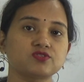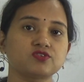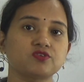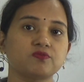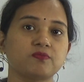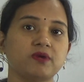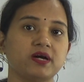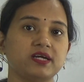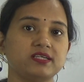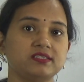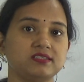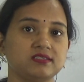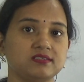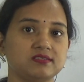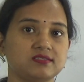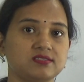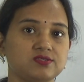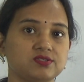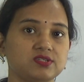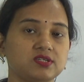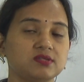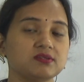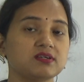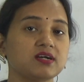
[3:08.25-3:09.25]
So my dear
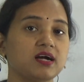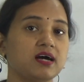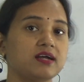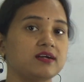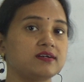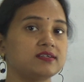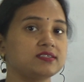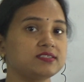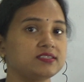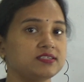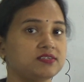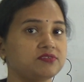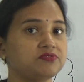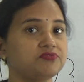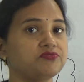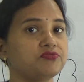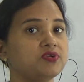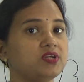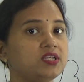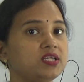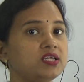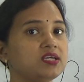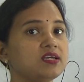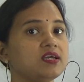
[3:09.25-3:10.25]
student, color
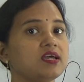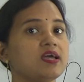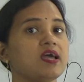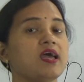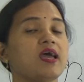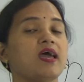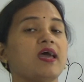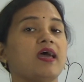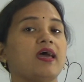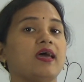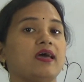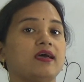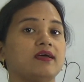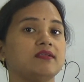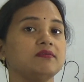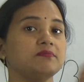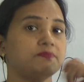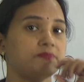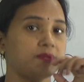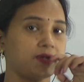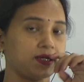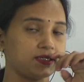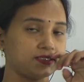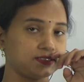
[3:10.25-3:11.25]
carefully
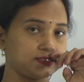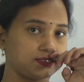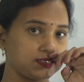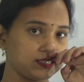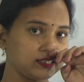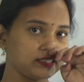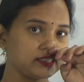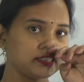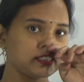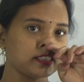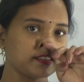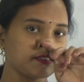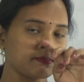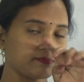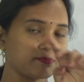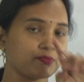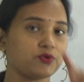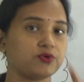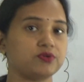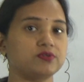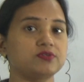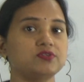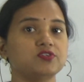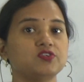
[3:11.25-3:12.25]
and practice
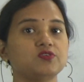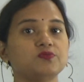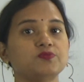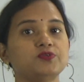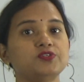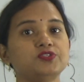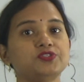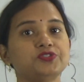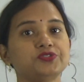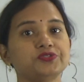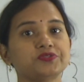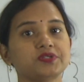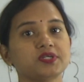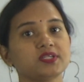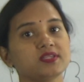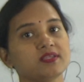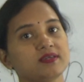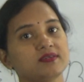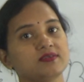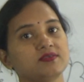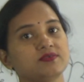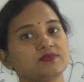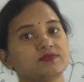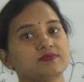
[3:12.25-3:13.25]
more. No more today.
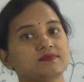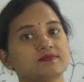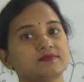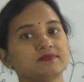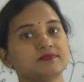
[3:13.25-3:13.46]
Thank you.